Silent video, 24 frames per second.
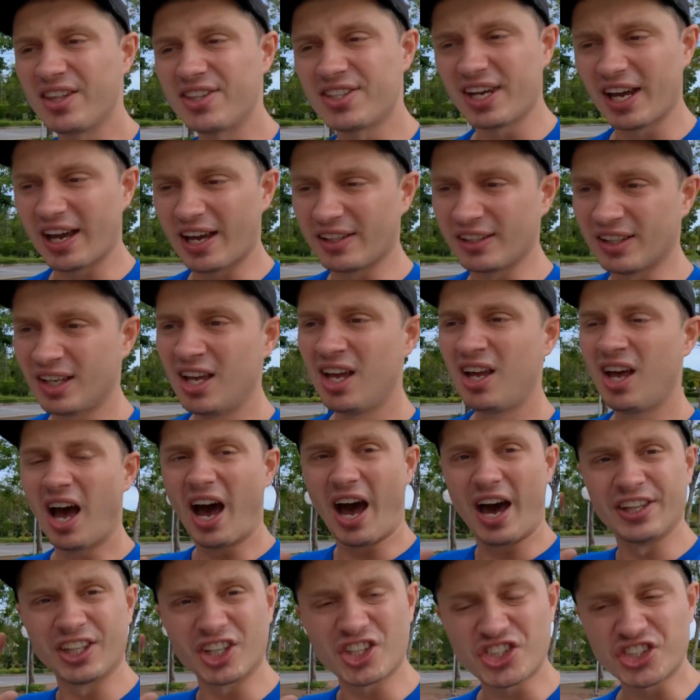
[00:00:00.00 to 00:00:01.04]
then
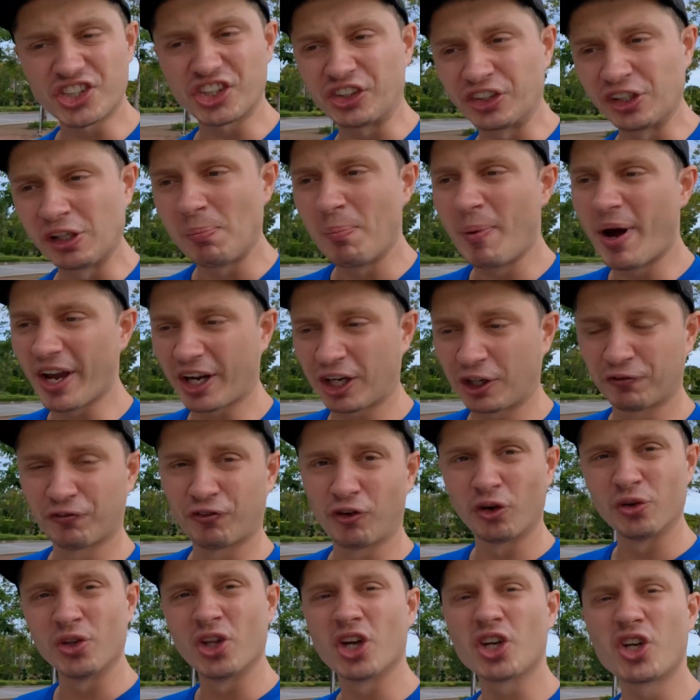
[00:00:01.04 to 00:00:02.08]
an external
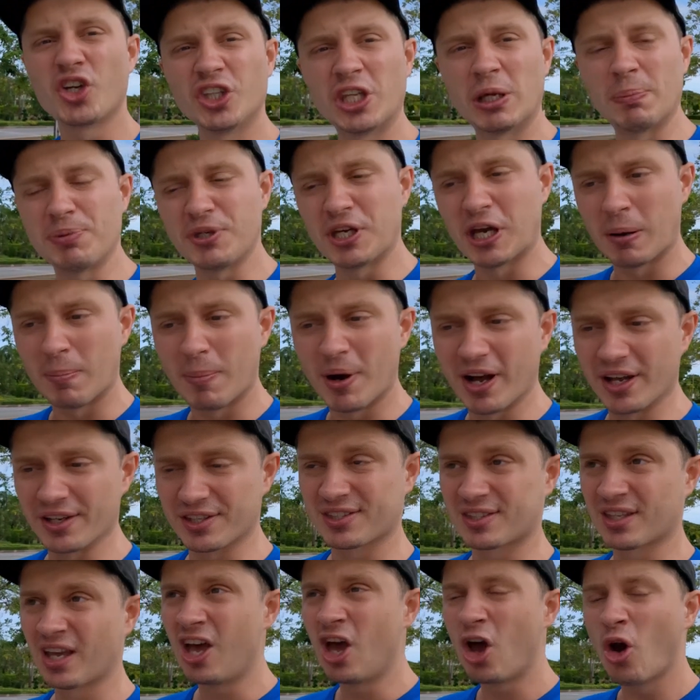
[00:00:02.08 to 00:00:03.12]
microphone gonna be a
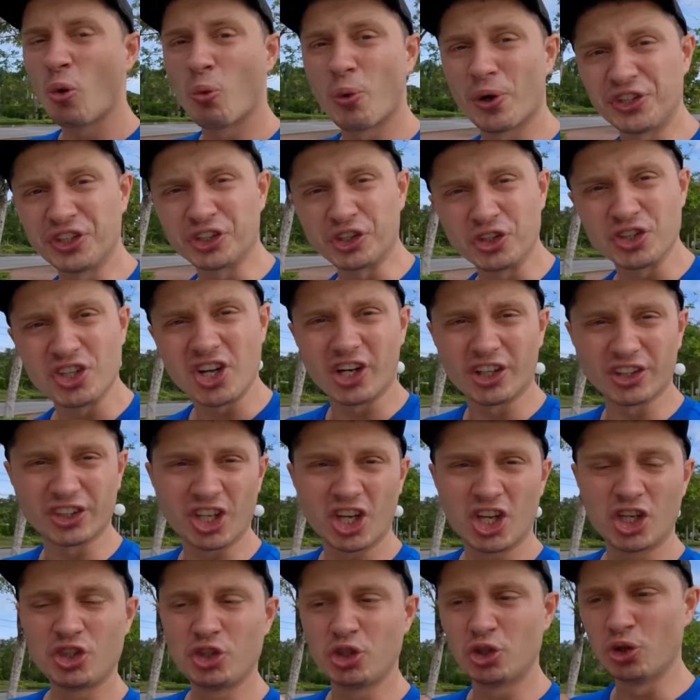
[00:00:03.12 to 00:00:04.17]
must. Whether or
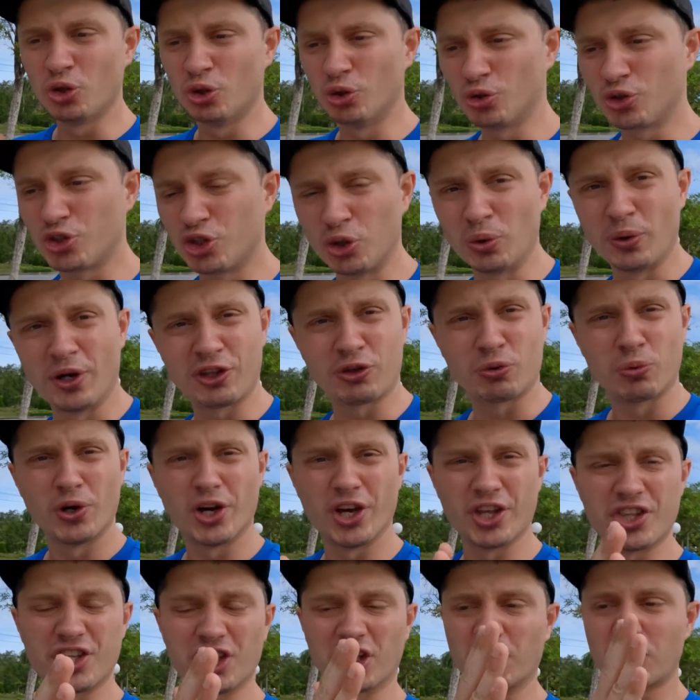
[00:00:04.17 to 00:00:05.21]
not you do it
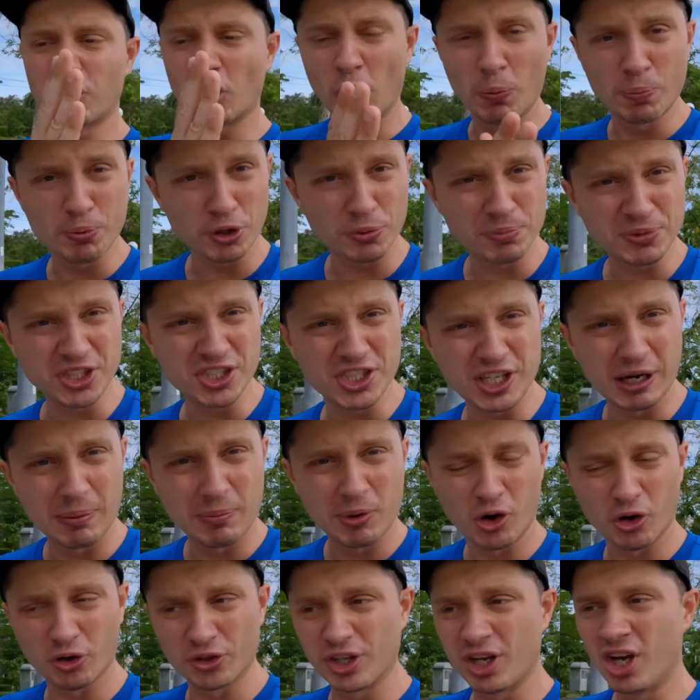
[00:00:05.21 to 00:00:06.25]
with a GoPro Media
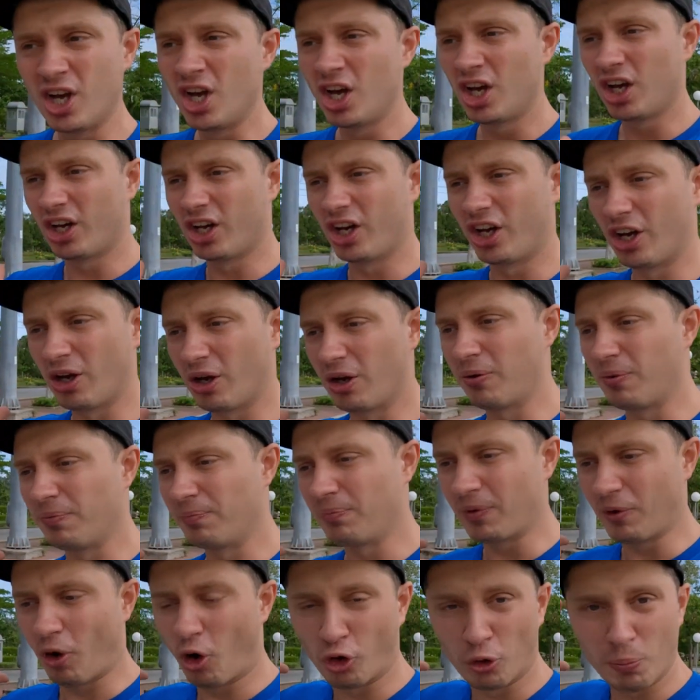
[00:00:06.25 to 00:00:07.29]
Mod
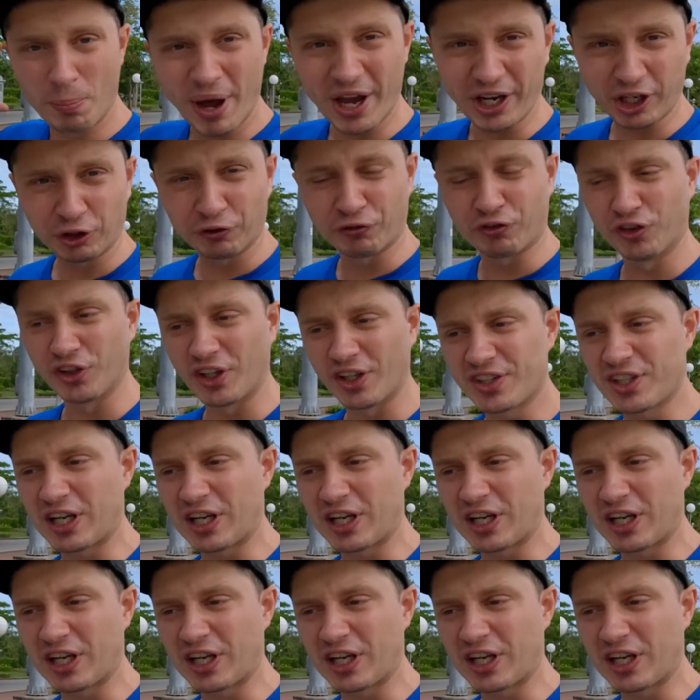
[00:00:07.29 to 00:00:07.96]
or microphone